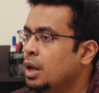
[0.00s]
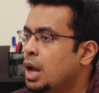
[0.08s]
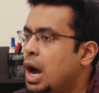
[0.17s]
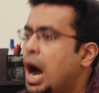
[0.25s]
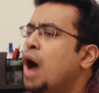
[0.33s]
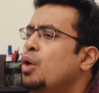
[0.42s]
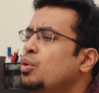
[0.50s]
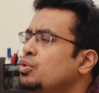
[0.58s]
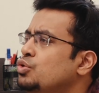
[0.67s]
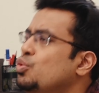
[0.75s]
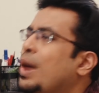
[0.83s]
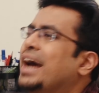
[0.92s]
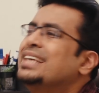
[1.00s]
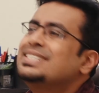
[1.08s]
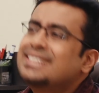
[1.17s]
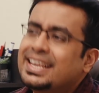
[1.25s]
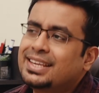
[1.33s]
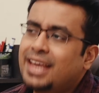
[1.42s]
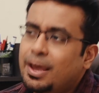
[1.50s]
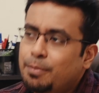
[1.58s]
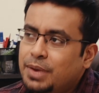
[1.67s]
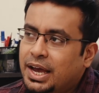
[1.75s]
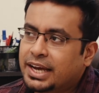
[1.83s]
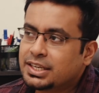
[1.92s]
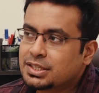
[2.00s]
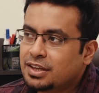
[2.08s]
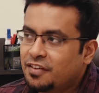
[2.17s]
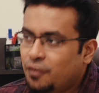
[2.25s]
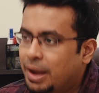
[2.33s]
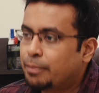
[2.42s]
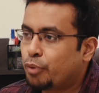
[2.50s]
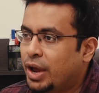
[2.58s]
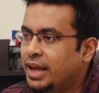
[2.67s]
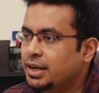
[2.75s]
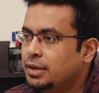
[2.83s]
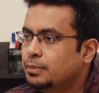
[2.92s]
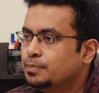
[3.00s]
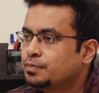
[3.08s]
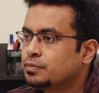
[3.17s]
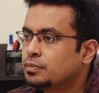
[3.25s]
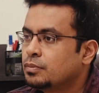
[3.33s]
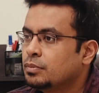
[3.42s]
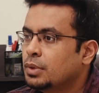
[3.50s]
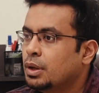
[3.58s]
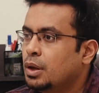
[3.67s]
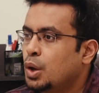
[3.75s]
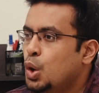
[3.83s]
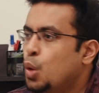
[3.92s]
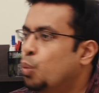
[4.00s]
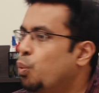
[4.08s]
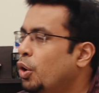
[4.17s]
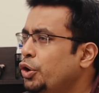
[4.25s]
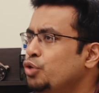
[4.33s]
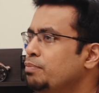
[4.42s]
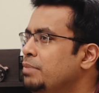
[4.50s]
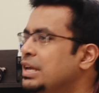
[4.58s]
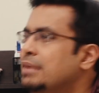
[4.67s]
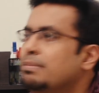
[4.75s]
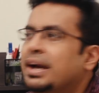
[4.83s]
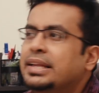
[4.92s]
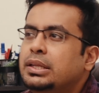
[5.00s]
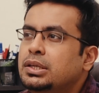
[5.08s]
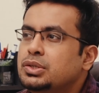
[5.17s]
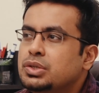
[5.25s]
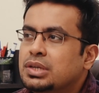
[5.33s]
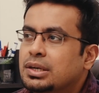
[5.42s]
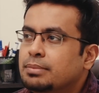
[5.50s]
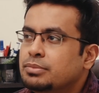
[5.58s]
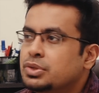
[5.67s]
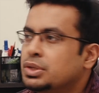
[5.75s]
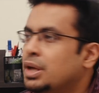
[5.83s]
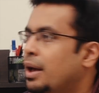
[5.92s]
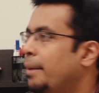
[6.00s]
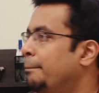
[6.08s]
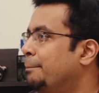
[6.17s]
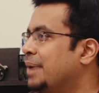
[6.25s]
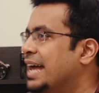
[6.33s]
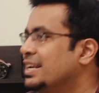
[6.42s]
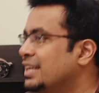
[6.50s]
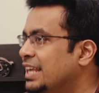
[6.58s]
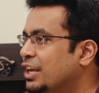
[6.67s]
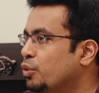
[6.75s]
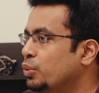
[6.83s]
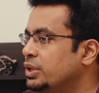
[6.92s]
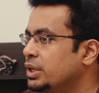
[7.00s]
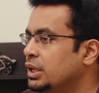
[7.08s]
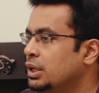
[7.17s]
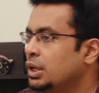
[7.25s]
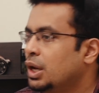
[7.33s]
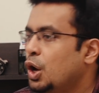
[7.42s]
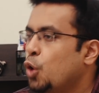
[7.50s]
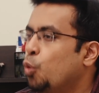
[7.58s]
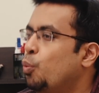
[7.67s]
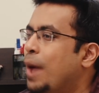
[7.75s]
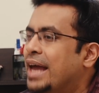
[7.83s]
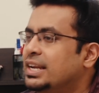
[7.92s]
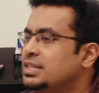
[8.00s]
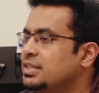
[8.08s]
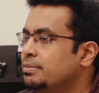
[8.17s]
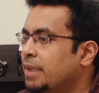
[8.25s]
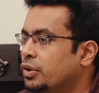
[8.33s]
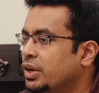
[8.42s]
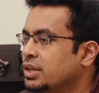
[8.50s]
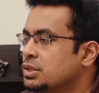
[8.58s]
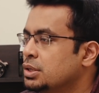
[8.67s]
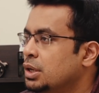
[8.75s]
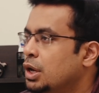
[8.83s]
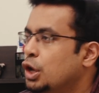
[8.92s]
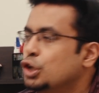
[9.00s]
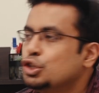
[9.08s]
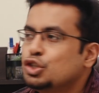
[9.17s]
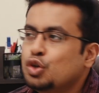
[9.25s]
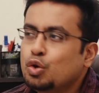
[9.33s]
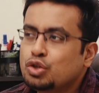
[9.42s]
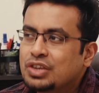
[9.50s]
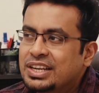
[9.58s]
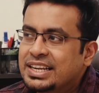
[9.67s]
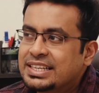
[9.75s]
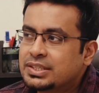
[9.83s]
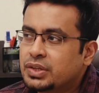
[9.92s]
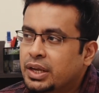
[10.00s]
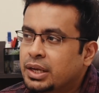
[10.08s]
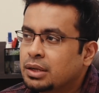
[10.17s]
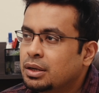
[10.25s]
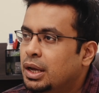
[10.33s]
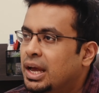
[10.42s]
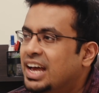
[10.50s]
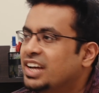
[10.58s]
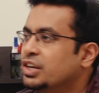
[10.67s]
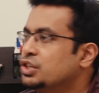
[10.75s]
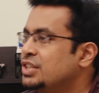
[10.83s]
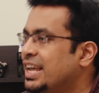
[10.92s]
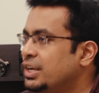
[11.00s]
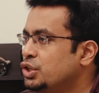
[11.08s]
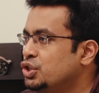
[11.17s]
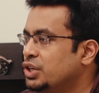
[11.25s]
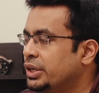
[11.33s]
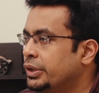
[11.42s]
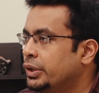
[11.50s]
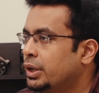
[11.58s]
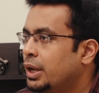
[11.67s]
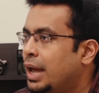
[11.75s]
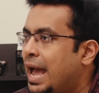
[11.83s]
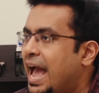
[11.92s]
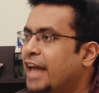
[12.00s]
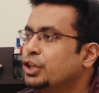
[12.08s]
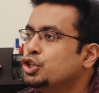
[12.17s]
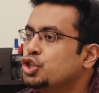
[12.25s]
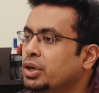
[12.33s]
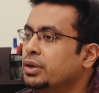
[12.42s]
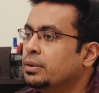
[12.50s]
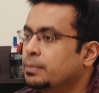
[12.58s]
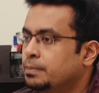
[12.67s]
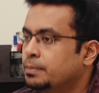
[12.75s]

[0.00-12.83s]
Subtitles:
How do I set KPIs for my brand? What do you mean by these terms? Brand equity, vanity metrics, social listening, retention, and churn.